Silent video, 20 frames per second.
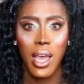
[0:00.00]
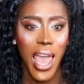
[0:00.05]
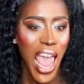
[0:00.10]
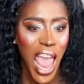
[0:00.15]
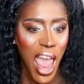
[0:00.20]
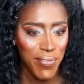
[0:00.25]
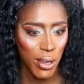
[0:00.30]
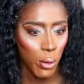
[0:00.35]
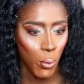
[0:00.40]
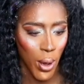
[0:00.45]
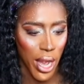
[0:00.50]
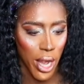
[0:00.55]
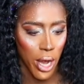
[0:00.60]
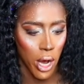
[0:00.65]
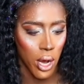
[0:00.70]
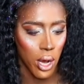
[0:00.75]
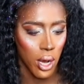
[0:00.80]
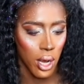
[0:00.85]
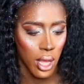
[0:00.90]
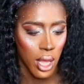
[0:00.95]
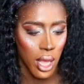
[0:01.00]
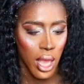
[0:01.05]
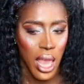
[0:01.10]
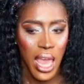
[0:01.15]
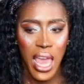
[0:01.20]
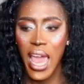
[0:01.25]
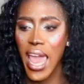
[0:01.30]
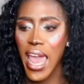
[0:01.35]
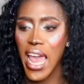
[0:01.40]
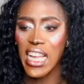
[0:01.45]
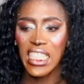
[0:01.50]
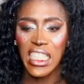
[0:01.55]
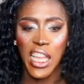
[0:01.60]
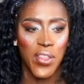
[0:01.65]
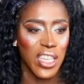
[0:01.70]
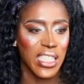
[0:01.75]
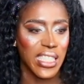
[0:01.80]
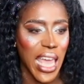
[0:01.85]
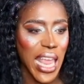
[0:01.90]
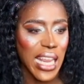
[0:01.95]
Everywhere. It's in
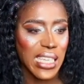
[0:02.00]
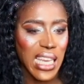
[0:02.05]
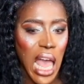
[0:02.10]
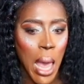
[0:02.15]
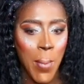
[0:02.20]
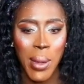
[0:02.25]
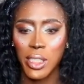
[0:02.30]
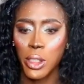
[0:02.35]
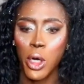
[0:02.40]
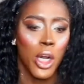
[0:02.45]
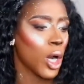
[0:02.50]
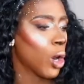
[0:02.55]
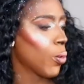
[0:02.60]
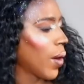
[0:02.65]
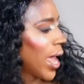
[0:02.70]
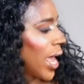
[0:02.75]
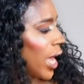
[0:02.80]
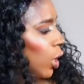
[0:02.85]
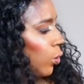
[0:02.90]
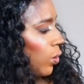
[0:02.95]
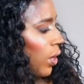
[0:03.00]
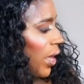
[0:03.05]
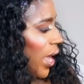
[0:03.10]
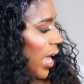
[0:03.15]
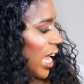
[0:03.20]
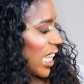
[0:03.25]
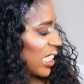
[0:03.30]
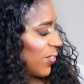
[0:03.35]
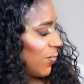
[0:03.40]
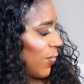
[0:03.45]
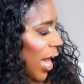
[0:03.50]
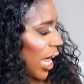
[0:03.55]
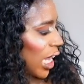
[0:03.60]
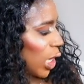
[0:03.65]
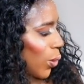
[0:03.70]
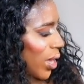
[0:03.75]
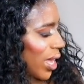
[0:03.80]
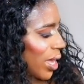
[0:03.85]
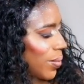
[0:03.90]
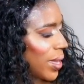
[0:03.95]
the daytime I turn around, it's
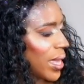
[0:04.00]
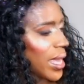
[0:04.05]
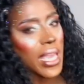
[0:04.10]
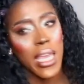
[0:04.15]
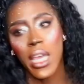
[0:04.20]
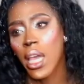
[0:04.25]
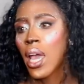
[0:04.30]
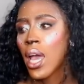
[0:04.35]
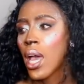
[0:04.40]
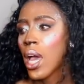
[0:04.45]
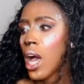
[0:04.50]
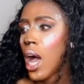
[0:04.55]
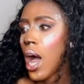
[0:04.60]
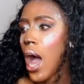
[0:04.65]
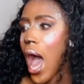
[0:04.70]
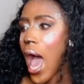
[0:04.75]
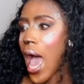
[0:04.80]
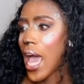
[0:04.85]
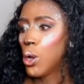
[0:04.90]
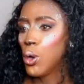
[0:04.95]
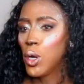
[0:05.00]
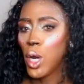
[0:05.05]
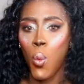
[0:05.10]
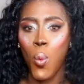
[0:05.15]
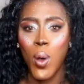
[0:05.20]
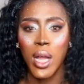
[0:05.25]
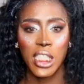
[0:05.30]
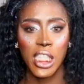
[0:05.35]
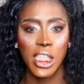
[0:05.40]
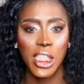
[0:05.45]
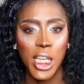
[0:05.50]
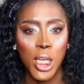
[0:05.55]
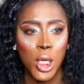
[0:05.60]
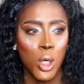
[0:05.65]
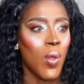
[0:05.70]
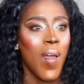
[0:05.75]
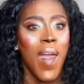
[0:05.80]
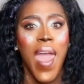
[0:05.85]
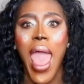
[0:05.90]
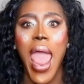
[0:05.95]
following me. I don't know what to
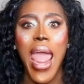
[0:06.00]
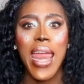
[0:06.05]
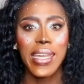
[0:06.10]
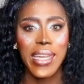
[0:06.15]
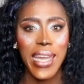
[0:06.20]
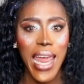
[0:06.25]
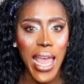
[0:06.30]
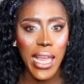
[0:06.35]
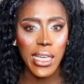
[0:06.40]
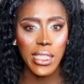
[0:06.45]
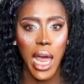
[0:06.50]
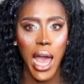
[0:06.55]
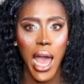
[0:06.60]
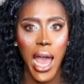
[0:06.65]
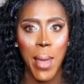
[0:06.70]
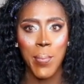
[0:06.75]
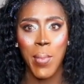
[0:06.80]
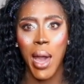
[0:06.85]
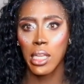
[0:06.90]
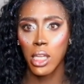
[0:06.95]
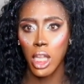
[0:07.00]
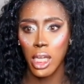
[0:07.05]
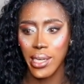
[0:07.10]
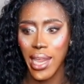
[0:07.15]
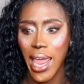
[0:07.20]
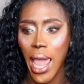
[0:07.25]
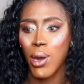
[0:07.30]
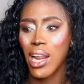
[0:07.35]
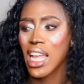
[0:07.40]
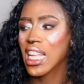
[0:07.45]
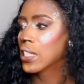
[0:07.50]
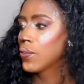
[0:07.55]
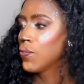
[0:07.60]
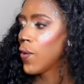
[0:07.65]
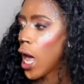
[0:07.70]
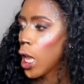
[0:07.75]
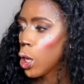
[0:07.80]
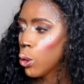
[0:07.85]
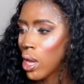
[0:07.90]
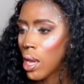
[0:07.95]
do. At nighttime, I look down, it's
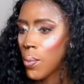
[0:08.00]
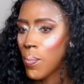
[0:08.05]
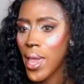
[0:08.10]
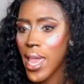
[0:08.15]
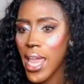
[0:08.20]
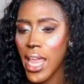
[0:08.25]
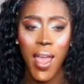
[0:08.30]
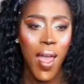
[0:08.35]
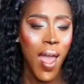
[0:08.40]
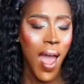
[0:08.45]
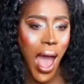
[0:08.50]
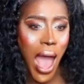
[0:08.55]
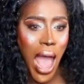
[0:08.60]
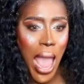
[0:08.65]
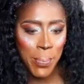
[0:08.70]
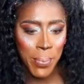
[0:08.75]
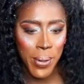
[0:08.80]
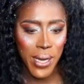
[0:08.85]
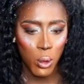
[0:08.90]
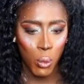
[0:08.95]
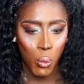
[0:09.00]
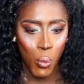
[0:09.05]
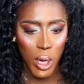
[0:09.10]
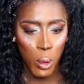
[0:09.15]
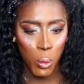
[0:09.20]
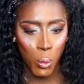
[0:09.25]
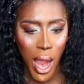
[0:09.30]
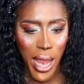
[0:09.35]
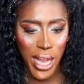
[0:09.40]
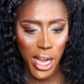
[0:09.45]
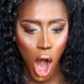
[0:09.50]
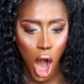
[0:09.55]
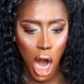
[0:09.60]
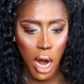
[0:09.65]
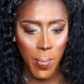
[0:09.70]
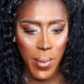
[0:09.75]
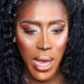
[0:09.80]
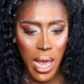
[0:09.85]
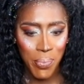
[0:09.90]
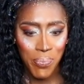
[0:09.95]
following me. I put one right
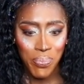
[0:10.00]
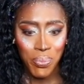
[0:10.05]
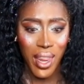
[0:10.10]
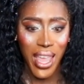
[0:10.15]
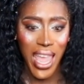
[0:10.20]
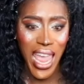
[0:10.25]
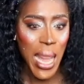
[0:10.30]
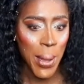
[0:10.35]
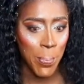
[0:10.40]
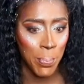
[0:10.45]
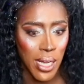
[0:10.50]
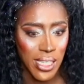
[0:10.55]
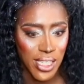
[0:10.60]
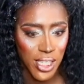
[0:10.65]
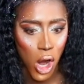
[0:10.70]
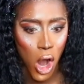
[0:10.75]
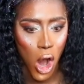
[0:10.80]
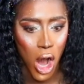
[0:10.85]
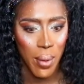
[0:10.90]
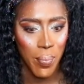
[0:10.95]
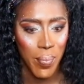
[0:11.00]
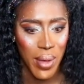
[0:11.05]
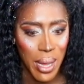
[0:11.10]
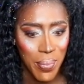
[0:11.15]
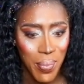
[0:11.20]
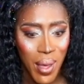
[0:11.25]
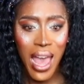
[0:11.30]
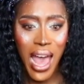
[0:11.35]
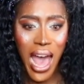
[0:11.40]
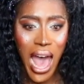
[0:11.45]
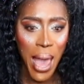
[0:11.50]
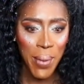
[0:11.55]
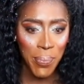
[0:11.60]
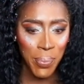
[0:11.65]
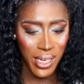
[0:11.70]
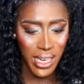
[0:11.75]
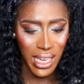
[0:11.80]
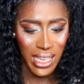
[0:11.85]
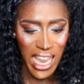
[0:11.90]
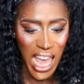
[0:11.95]
arm up, it puts an arm up. I
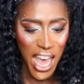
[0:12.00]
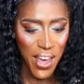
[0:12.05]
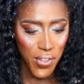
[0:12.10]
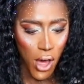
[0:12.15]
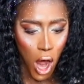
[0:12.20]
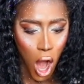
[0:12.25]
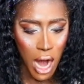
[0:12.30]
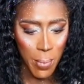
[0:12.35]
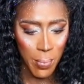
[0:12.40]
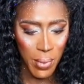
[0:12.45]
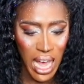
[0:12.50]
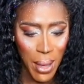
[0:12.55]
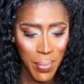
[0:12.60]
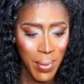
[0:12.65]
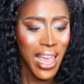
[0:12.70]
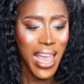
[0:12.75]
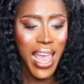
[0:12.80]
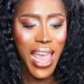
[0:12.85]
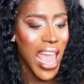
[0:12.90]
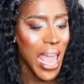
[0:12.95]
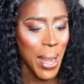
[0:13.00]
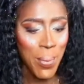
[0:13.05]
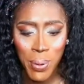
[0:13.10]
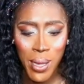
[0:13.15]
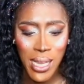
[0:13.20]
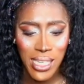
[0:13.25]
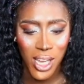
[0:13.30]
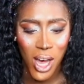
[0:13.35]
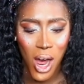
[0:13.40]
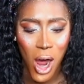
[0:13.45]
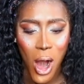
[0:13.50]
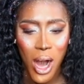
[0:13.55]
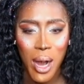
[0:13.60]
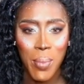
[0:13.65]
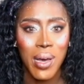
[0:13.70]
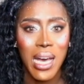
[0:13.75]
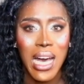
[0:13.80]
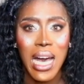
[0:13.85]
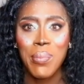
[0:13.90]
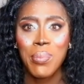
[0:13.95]
put a left arm up, it puts an
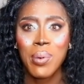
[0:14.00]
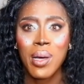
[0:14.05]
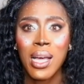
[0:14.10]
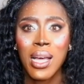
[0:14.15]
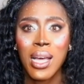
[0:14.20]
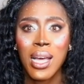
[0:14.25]
arm up.